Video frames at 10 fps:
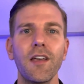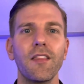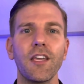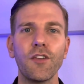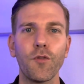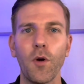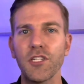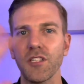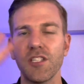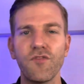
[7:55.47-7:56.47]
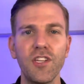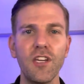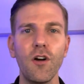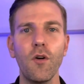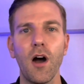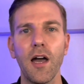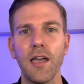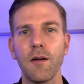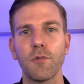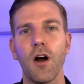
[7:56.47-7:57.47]
Thank you for watching this video. I
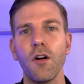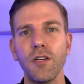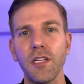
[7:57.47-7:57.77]
am Colin,